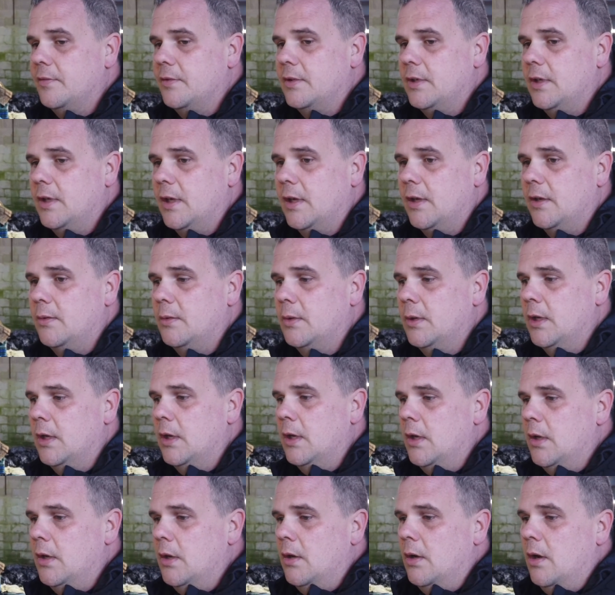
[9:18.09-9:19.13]
You know,
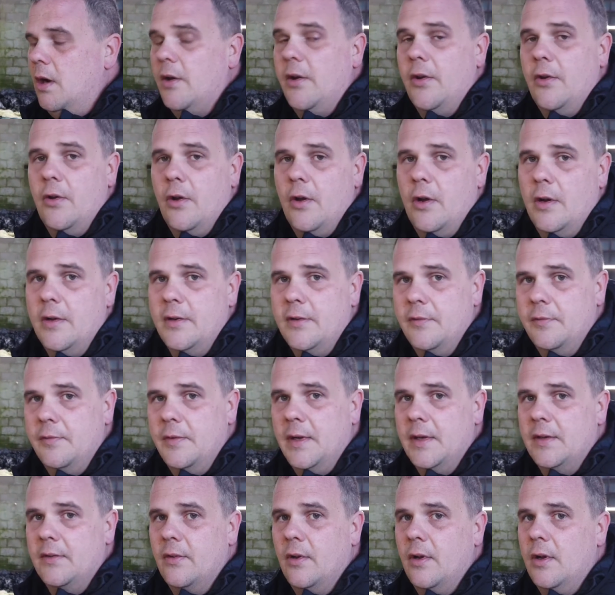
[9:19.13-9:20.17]
I don't hide the
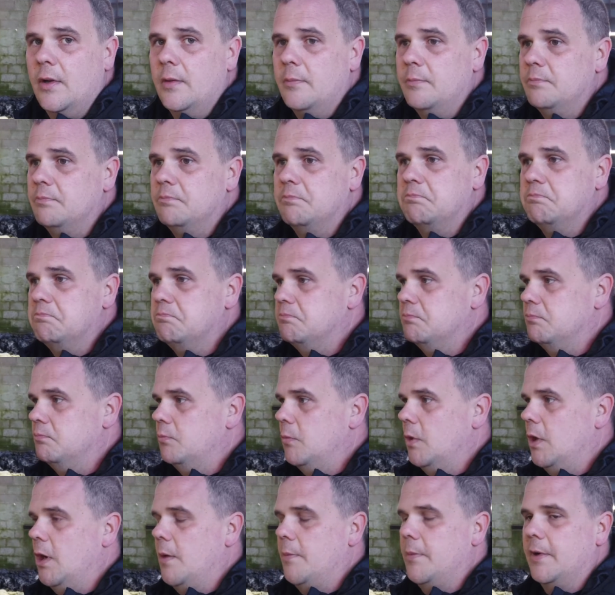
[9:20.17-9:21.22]
fact that I'm
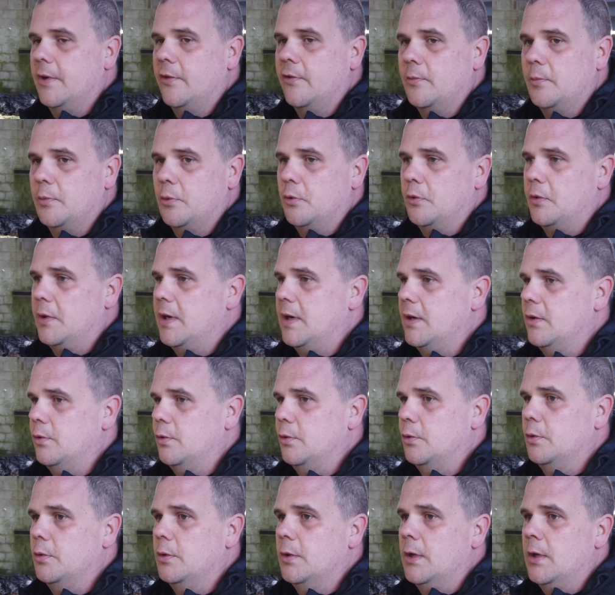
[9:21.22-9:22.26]
urban exploring,
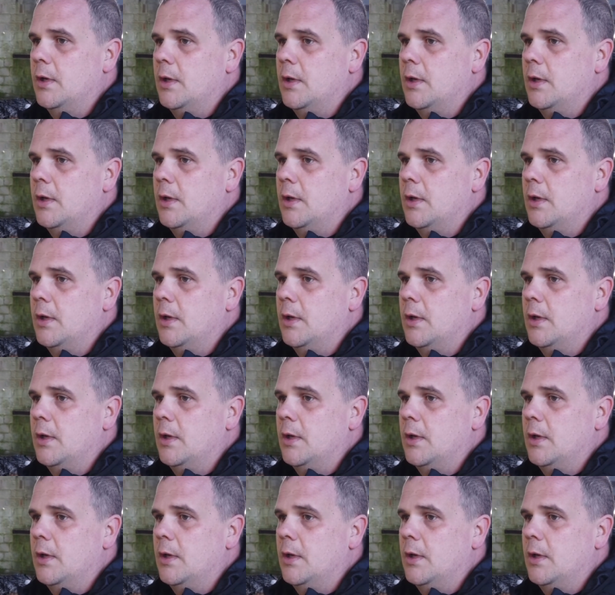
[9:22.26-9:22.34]
or,